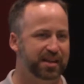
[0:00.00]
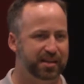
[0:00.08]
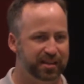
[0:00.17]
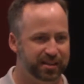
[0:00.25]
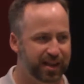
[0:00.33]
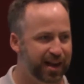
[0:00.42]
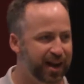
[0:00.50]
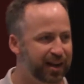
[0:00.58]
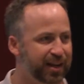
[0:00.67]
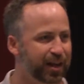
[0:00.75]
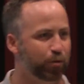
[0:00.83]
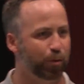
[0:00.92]
in
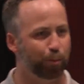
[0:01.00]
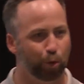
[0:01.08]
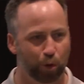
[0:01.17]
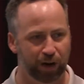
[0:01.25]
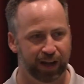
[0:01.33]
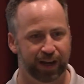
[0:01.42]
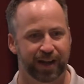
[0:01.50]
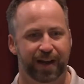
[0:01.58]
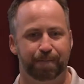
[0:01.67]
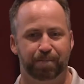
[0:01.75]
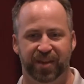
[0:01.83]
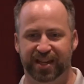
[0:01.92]
design and reporting
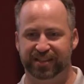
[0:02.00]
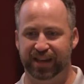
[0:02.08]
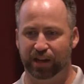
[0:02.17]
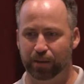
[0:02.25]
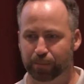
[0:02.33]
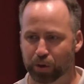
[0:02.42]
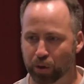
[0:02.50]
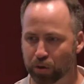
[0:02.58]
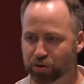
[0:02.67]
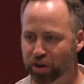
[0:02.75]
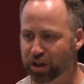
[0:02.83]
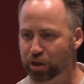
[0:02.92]
is that
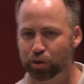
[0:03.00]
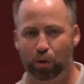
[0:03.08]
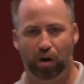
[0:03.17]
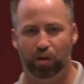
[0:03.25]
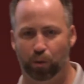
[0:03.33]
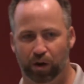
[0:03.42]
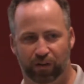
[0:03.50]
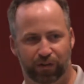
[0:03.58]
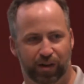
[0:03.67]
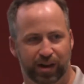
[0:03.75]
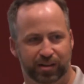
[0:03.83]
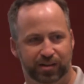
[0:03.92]
computers are going to do all the work
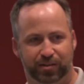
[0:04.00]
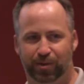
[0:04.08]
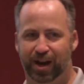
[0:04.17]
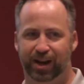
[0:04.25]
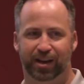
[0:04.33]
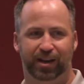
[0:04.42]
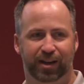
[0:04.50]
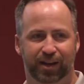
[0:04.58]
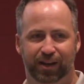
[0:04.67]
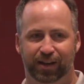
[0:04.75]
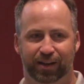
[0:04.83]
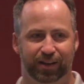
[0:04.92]
for us, right?
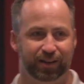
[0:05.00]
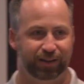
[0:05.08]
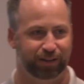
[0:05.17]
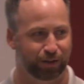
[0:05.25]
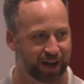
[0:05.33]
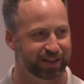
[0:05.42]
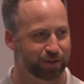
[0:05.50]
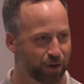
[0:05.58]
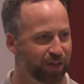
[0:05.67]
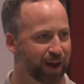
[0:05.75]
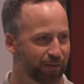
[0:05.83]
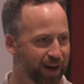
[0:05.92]
You guys know
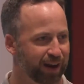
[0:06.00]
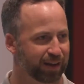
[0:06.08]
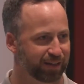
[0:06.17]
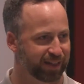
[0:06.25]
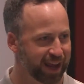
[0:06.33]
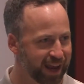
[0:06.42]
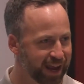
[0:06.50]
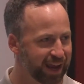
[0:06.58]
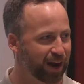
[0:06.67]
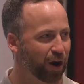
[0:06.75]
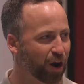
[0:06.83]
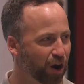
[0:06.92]
that, right?
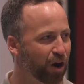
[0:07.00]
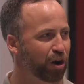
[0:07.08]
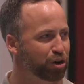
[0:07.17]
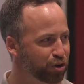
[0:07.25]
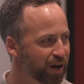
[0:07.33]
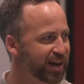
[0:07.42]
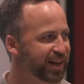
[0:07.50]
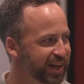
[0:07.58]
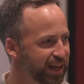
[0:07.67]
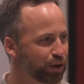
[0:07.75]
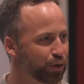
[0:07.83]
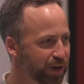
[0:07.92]
They are trying to
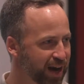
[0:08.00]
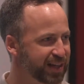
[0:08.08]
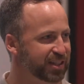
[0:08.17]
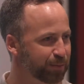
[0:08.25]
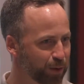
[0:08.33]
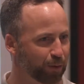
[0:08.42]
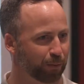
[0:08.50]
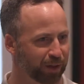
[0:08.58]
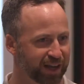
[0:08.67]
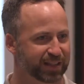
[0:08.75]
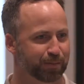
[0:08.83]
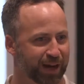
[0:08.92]
get you guys to be
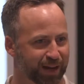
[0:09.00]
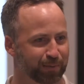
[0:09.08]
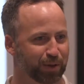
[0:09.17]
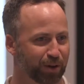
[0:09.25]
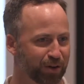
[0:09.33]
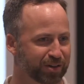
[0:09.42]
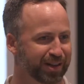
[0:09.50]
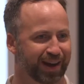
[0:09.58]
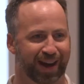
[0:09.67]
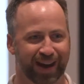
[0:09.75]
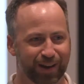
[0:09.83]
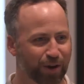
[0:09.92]
replaced by computers. Now,
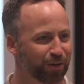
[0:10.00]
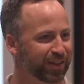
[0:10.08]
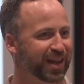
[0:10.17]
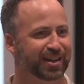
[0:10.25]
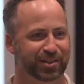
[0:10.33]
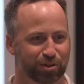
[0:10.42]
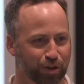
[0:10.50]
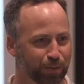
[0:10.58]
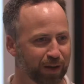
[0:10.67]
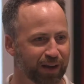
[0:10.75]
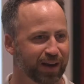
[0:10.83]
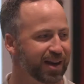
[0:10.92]
I know that that is
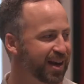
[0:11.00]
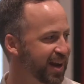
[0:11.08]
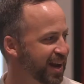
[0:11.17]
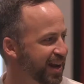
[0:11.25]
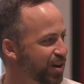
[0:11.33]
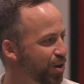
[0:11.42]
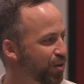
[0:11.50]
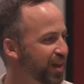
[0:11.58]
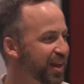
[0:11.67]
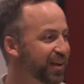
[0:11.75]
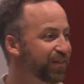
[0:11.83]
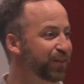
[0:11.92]
stupid, and I know
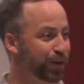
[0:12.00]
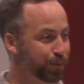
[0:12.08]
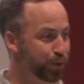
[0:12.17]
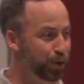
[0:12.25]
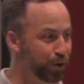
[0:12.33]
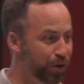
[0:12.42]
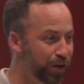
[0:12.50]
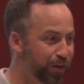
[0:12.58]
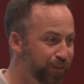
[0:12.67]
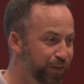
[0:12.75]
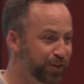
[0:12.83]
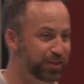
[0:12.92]
that if
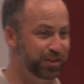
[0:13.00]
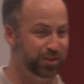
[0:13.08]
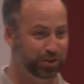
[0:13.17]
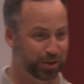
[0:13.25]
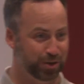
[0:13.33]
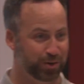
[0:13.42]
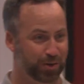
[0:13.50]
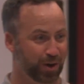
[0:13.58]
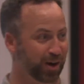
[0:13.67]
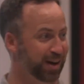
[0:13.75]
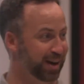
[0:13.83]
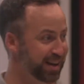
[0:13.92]
computer versus you
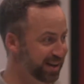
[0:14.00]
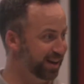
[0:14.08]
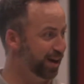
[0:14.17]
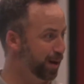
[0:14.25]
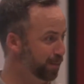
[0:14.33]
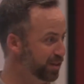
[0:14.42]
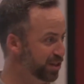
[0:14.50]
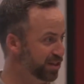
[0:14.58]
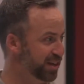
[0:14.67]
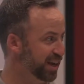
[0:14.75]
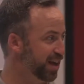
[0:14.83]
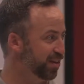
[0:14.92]
are in a
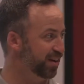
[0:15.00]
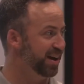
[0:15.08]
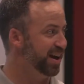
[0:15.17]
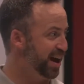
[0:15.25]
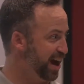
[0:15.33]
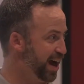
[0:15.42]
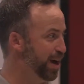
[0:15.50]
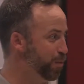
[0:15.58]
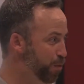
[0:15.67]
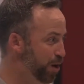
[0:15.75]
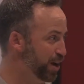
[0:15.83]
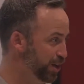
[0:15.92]
competition together, I
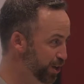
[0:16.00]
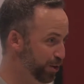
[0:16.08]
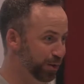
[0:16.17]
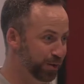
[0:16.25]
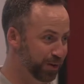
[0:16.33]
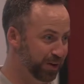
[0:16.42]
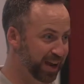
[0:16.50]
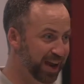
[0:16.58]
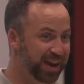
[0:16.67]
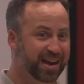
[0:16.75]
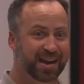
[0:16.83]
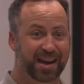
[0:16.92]
want you,
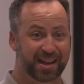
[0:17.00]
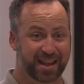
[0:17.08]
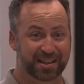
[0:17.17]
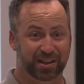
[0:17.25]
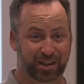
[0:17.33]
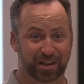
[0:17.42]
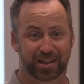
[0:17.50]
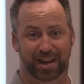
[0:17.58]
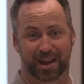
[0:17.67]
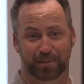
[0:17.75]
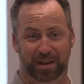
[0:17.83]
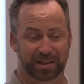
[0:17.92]
okay? And that's a good
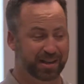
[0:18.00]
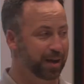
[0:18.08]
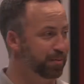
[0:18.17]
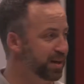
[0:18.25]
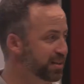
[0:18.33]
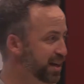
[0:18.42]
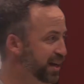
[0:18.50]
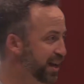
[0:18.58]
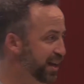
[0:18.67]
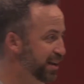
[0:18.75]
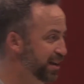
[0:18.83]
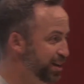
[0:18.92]
thing, because that means I
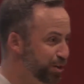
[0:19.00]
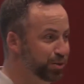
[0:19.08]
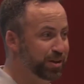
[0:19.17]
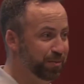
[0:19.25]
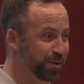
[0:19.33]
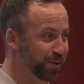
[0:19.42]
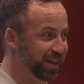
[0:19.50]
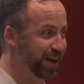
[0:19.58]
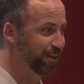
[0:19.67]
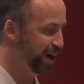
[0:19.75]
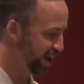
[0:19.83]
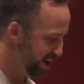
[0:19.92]
can do something with
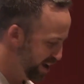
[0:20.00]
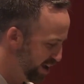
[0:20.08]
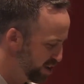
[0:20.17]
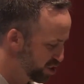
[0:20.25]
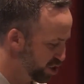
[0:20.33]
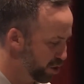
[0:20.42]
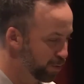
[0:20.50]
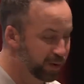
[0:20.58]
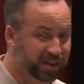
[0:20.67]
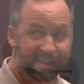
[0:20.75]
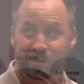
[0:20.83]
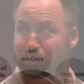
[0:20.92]
that, right? So,
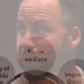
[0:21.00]
but this is